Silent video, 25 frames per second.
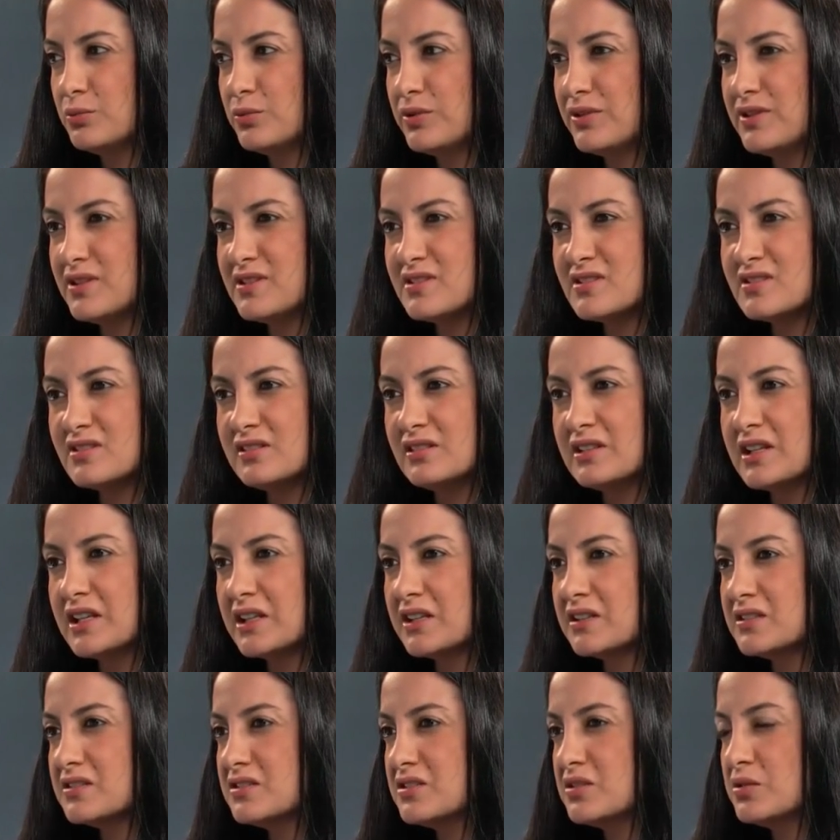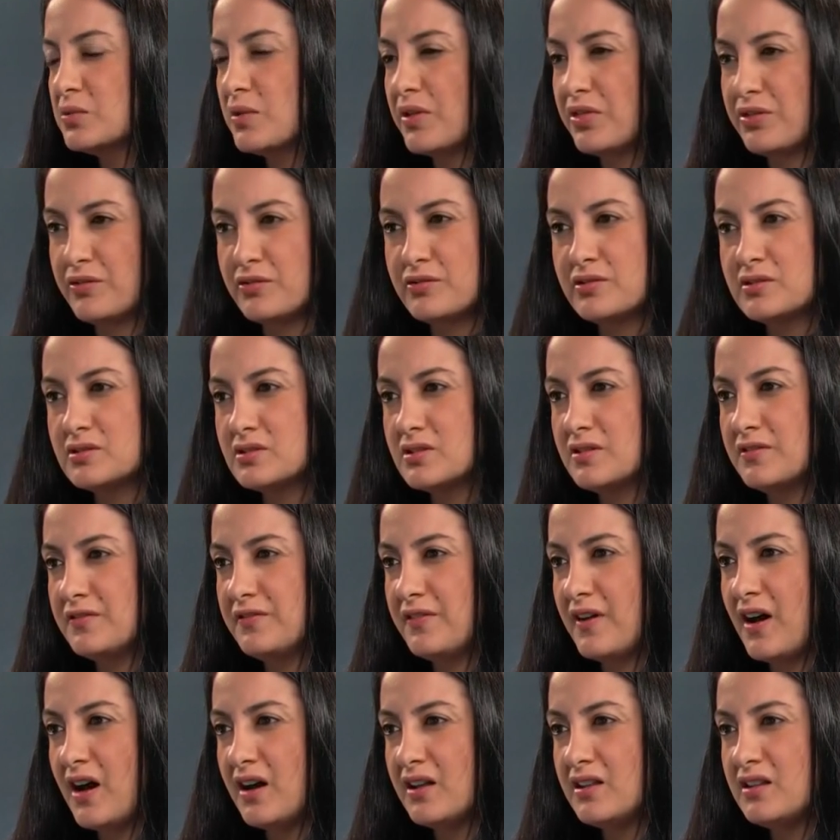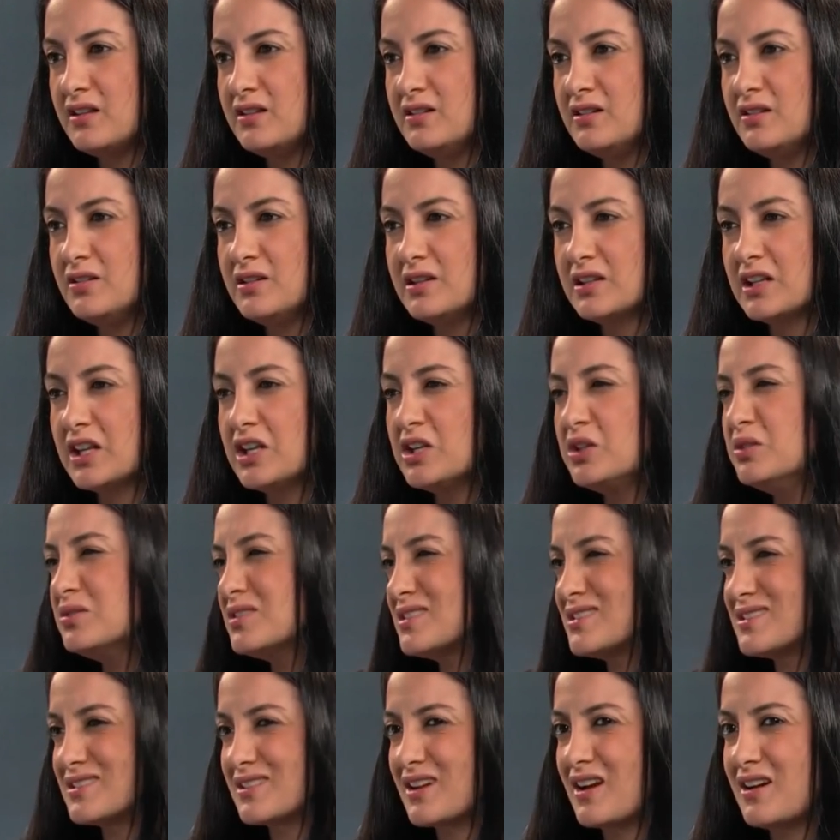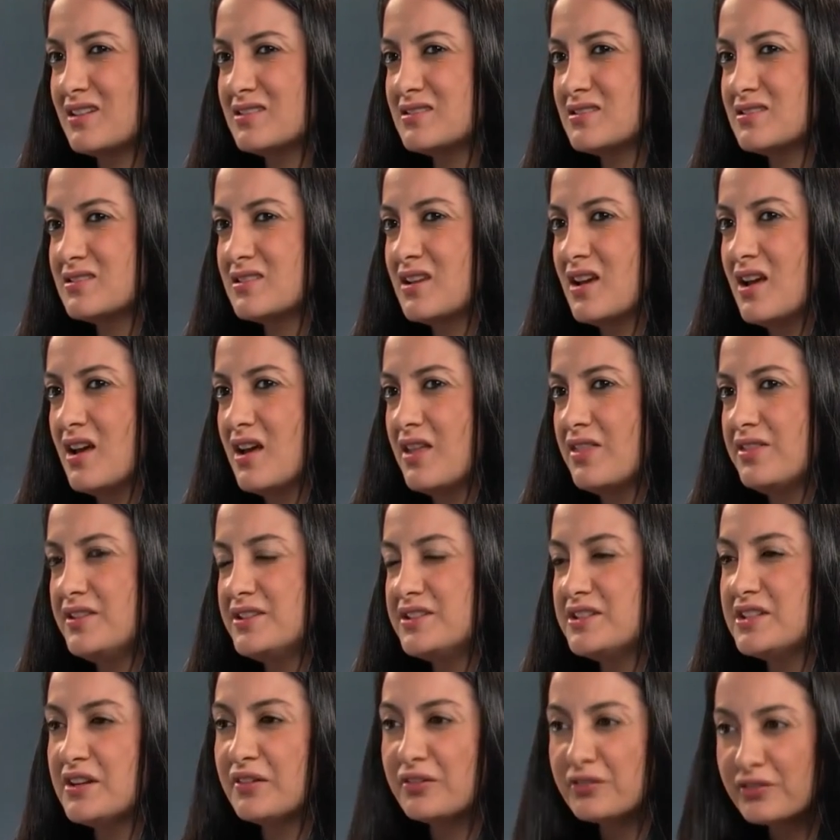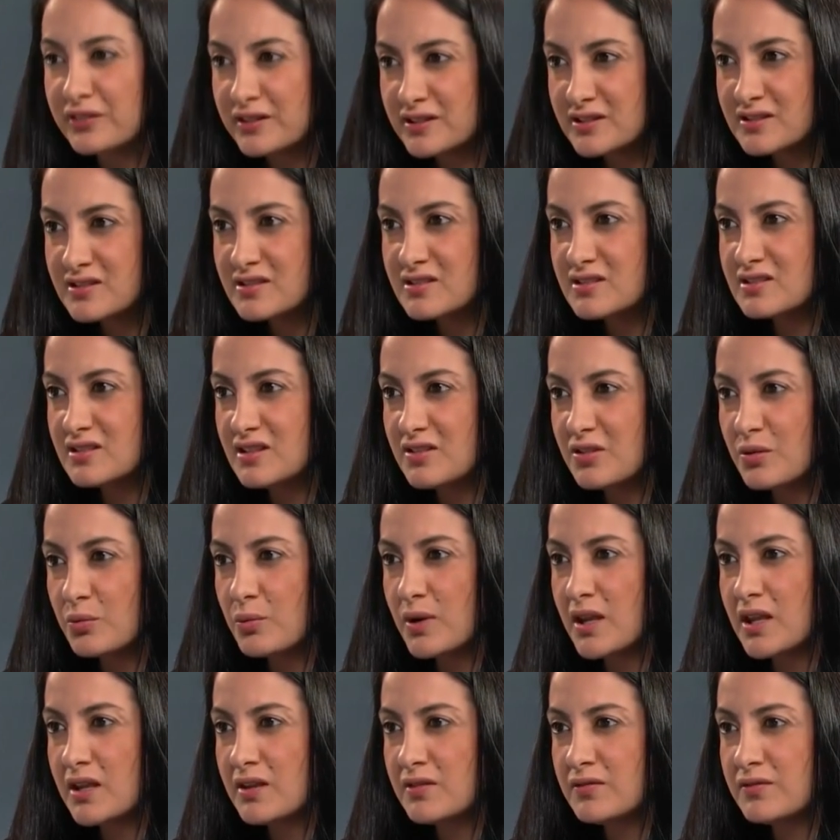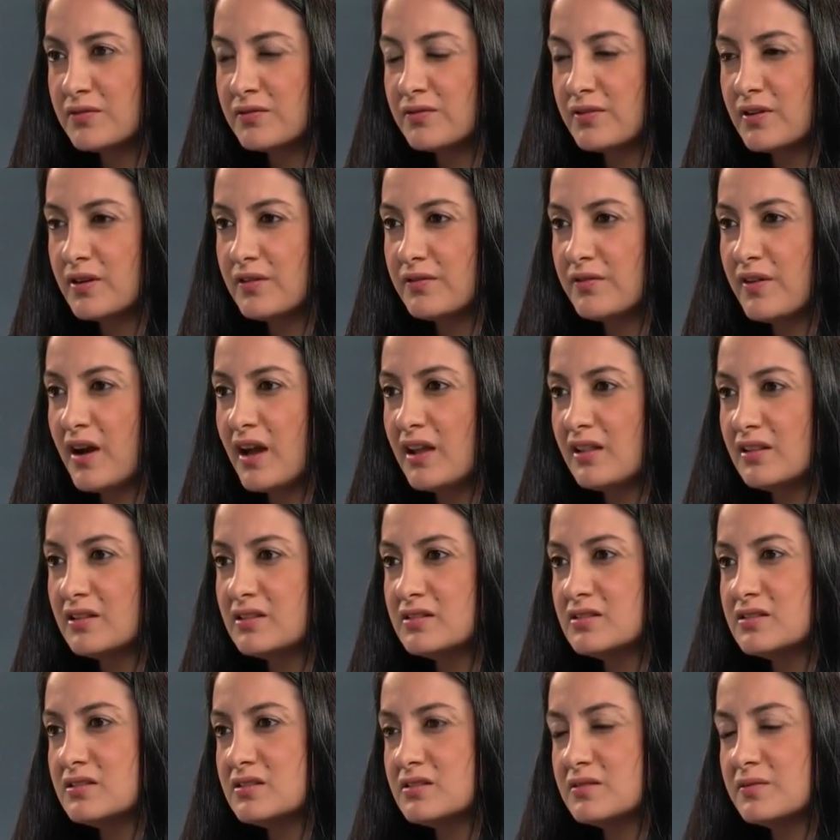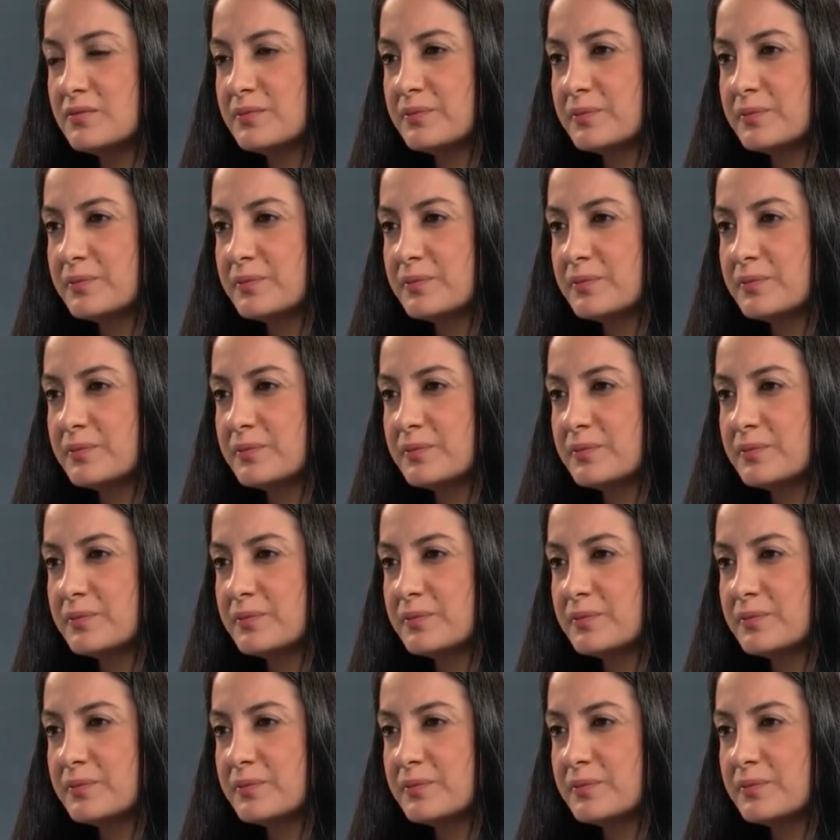Would this link to a third intifada? And can you discuss the difference in the wave of violence?